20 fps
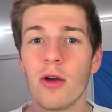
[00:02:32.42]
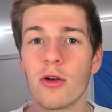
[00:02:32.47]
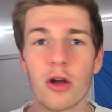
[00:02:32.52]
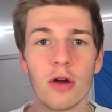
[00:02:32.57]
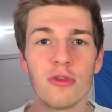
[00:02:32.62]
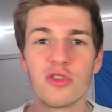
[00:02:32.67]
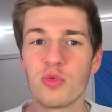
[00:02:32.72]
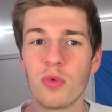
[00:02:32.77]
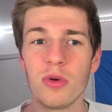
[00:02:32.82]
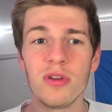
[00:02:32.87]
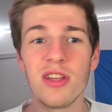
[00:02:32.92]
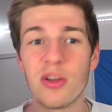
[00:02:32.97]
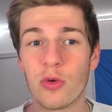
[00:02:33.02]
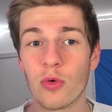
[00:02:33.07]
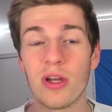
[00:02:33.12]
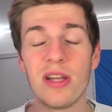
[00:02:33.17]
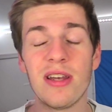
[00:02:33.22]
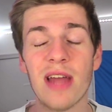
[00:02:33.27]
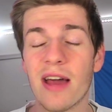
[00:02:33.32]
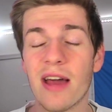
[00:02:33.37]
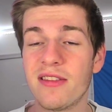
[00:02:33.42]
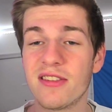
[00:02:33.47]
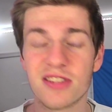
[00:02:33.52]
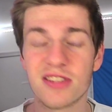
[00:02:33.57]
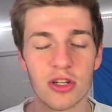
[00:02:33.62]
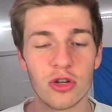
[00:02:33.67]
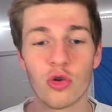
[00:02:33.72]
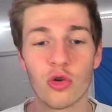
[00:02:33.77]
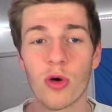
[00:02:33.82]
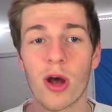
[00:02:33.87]
Coach Willie Green had this
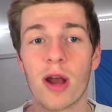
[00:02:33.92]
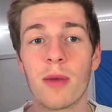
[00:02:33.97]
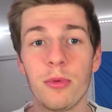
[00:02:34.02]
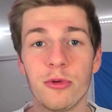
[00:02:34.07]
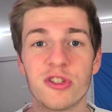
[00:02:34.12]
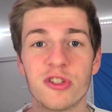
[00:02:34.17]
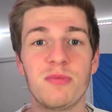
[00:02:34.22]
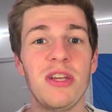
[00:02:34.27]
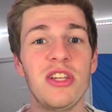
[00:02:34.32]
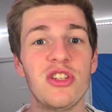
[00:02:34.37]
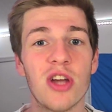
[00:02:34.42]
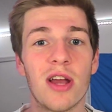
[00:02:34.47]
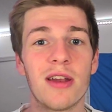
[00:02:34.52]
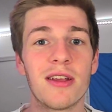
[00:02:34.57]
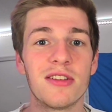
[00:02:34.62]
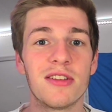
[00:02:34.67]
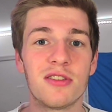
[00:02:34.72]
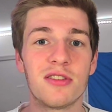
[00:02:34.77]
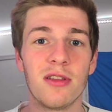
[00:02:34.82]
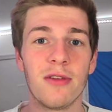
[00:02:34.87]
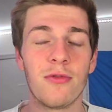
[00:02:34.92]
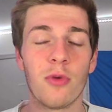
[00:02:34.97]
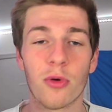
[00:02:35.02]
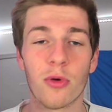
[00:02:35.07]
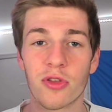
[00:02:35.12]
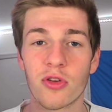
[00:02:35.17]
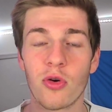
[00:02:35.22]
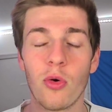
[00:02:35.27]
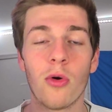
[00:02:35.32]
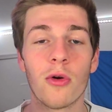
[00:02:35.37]
incredible speech heading into the
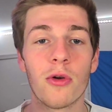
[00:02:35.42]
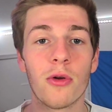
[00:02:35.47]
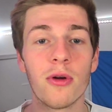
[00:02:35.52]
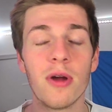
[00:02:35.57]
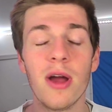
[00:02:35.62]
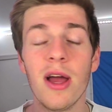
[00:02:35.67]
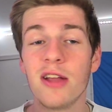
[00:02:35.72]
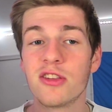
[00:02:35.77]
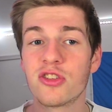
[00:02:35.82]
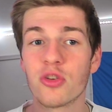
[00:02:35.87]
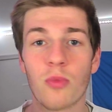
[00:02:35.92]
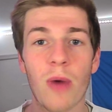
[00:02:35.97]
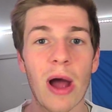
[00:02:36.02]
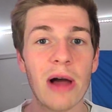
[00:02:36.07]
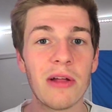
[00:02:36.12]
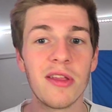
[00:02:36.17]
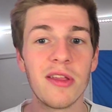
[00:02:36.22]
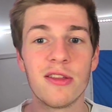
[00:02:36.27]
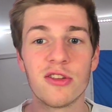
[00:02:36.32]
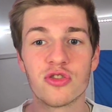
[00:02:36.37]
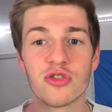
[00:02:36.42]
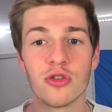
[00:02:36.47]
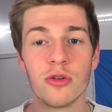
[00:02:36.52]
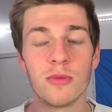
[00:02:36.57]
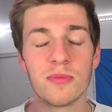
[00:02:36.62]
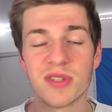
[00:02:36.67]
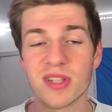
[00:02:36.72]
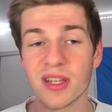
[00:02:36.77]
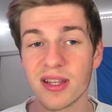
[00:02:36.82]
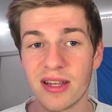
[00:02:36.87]
fourth quarter to rally the
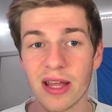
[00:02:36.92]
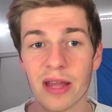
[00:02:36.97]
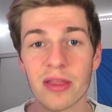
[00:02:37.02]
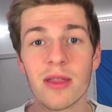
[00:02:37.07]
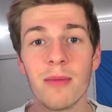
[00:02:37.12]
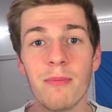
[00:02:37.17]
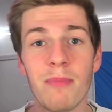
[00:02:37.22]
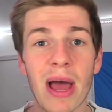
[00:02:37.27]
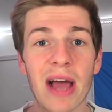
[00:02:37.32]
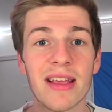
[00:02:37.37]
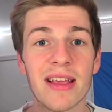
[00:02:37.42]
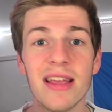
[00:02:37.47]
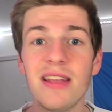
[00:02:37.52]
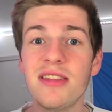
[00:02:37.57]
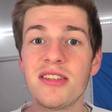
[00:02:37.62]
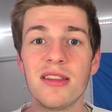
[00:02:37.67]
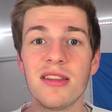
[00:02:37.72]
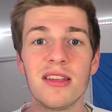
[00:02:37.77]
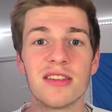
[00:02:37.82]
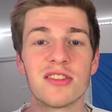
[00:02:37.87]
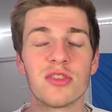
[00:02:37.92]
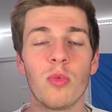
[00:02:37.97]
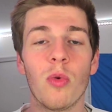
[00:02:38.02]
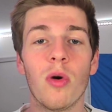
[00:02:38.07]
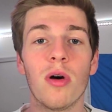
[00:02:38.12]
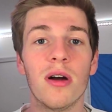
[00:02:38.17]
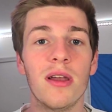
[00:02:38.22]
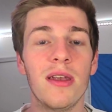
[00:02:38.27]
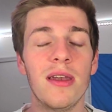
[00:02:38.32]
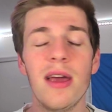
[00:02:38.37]
troops, get them back into this
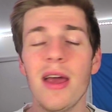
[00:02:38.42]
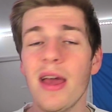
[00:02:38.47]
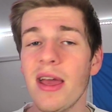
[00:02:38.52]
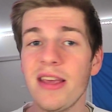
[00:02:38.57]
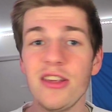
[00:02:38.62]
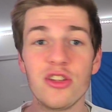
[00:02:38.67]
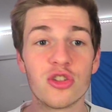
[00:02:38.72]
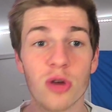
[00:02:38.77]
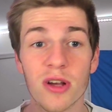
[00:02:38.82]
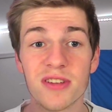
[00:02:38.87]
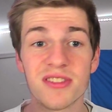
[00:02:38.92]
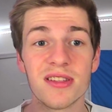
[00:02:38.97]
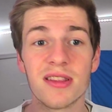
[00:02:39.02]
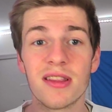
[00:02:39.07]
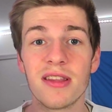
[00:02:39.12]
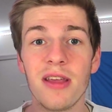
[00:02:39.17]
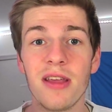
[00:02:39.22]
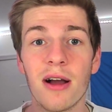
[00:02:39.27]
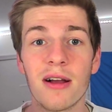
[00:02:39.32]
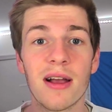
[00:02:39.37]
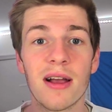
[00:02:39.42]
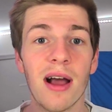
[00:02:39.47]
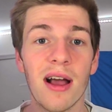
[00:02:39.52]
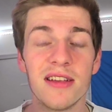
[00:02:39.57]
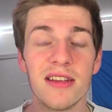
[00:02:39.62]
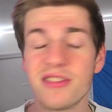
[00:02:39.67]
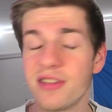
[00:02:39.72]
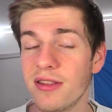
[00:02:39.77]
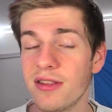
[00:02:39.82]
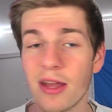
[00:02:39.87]
one. He trusted the young
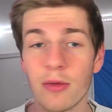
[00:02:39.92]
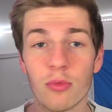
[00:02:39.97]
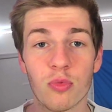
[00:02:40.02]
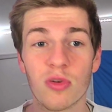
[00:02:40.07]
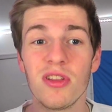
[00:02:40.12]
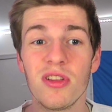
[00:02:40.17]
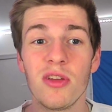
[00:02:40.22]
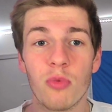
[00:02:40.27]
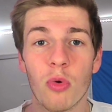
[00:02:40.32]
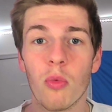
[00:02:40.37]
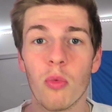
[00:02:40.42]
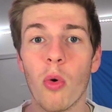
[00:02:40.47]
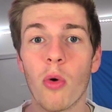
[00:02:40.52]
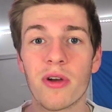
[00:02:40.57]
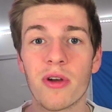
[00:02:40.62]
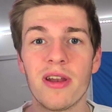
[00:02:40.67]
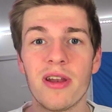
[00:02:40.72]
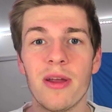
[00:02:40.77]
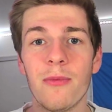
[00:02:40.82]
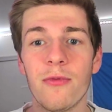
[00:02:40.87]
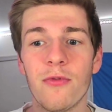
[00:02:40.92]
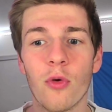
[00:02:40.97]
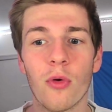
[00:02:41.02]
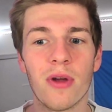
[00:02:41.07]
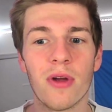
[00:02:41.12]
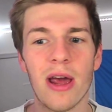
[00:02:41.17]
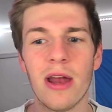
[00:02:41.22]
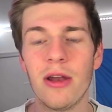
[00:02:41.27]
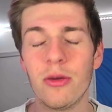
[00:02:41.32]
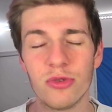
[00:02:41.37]
guys. They really rewarded him
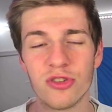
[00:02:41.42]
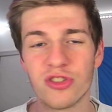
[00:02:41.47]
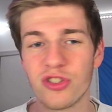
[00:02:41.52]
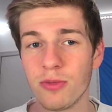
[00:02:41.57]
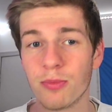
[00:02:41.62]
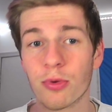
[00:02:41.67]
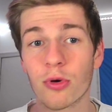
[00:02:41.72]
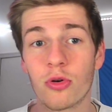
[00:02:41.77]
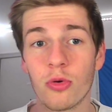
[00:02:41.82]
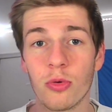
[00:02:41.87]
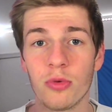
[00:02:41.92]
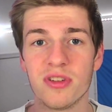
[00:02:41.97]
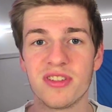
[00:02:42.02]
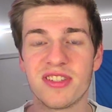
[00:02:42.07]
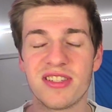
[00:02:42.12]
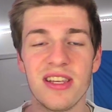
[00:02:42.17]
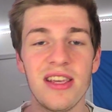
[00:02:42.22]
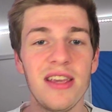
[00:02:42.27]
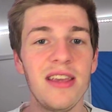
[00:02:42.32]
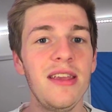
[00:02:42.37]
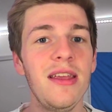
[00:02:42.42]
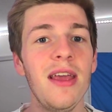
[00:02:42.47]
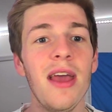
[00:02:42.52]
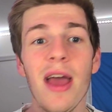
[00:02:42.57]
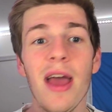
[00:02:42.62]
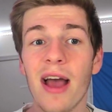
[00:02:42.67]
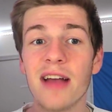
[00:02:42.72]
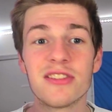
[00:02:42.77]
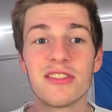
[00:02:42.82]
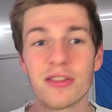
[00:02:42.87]
for it, and it was super cool to see.
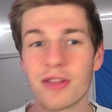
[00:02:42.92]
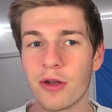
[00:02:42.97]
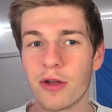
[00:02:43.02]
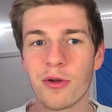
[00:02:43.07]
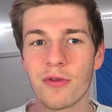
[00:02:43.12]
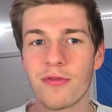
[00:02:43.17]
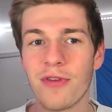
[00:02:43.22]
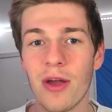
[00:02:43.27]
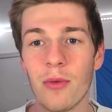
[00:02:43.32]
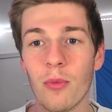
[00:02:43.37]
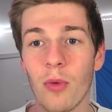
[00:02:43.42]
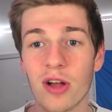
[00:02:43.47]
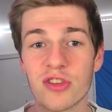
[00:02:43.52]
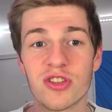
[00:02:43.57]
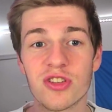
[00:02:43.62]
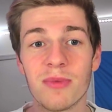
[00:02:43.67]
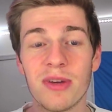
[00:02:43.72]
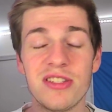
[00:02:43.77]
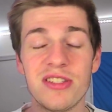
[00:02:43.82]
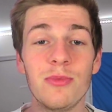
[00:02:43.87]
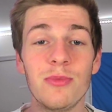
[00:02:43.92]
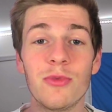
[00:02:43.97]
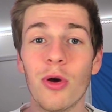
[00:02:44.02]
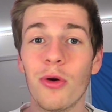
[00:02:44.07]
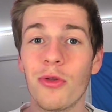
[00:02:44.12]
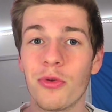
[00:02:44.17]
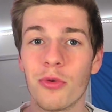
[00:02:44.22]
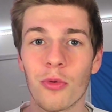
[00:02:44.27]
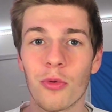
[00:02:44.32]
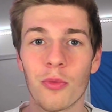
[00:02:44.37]
As a Thunder fan watching my team
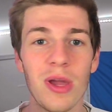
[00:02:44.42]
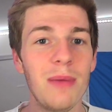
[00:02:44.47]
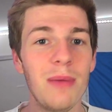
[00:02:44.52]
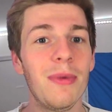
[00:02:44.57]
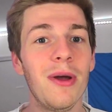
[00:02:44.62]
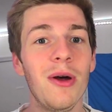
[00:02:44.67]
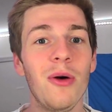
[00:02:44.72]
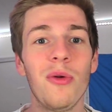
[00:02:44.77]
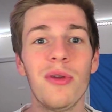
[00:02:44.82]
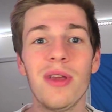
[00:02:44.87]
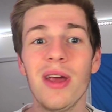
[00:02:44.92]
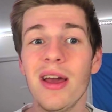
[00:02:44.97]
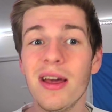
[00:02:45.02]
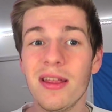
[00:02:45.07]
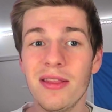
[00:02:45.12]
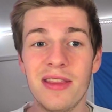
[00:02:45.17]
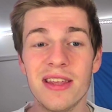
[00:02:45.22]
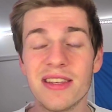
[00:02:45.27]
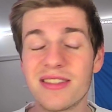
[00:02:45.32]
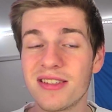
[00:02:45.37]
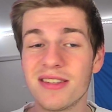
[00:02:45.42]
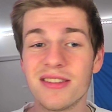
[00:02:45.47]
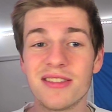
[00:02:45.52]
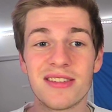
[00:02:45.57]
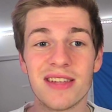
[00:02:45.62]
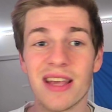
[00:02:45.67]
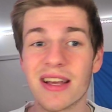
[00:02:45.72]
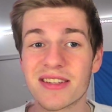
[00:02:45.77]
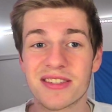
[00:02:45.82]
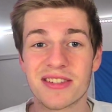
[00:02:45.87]
go through a rebuild, this
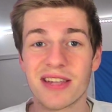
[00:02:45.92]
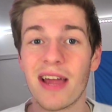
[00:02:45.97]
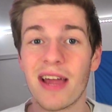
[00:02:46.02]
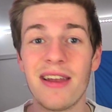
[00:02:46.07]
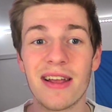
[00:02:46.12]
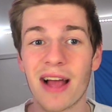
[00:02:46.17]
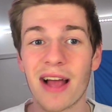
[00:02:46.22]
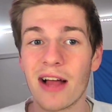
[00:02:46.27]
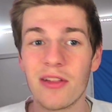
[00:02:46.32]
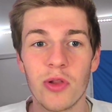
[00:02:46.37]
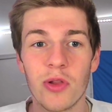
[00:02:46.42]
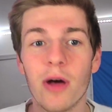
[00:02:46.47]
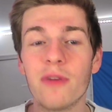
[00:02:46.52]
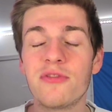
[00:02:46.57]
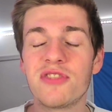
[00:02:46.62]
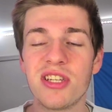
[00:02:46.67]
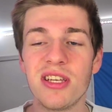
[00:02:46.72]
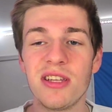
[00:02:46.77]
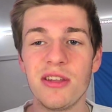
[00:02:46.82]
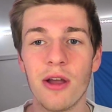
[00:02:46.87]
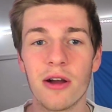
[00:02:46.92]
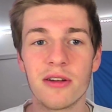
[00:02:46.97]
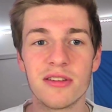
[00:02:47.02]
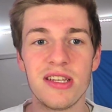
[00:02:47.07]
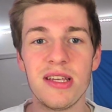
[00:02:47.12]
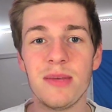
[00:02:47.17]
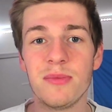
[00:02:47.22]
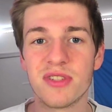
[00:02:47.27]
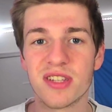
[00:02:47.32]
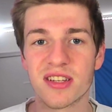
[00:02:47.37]
is exciting. I love seeing young
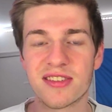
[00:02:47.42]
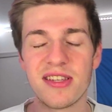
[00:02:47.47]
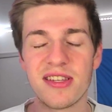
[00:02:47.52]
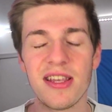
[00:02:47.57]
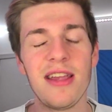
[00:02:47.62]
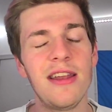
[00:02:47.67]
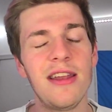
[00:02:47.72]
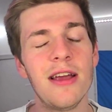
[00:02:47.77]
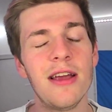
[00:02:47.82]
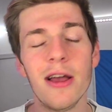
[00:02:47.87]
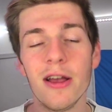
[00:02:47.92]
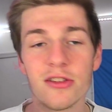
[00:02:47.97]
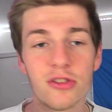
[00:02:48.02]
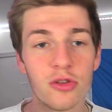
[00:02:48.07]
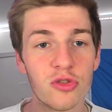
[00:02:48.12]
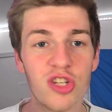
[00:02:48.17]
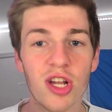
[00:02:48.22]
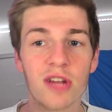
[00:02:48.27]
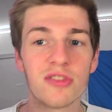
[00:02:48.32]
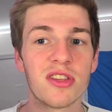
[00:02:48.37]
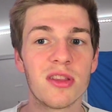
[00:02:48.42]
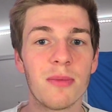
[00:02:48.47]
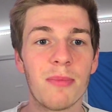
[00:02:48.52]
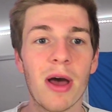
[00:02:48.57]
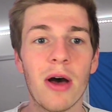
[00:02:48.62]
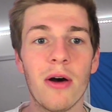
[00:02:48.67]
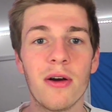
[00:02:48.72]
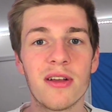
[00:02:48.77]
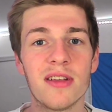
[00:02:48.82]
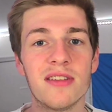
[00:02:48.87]
teams succeed. So shout out to the
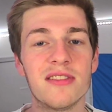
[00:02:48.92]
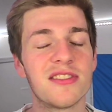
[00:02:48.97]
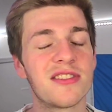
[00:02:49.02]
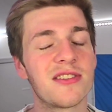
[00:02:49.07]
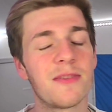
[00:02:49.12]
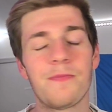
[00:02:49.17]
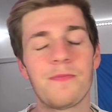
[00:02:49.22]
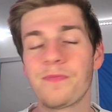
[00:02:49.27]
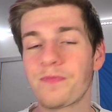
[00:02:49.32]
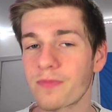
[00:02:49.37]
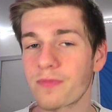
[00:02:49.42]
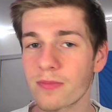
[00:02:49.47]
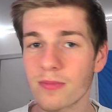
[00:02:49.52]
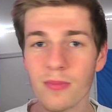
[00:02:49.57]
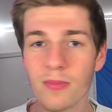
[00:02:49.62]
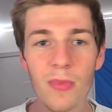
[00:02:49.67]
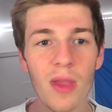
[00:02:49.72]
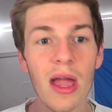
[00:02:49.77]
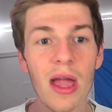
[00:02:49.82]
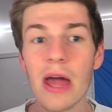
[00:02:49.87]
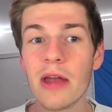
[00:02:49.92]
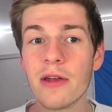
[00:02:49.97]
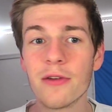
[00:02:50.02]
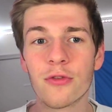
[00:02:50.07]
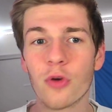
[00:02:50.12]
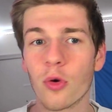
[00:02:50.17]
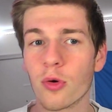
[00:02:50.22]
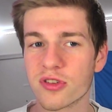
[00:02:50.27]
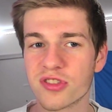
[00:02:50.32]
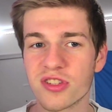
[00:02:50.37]
Pelicans. And of
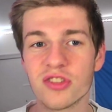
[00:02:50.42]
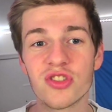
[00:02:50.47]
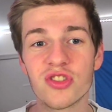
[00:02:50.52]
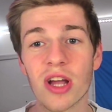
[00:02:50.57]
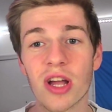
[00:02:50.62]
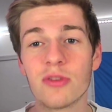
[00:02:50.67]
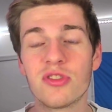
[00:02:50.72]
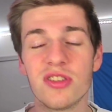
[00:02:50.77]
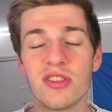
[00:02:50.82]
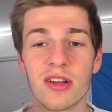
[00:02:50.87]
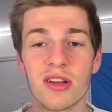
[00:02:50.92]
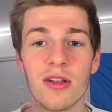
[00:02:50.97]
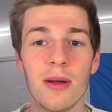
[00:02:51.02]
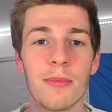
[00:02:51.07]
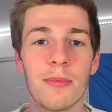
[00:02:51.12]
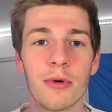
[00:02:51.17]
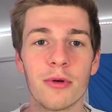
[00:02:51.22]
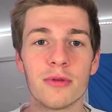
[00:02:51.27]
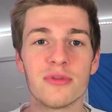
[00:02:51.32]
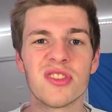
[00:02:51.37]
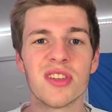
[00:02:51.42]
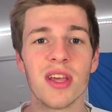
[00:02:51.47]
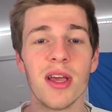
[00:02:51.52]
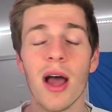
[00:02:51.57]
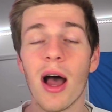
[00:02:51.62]
course, shout to the Clippers.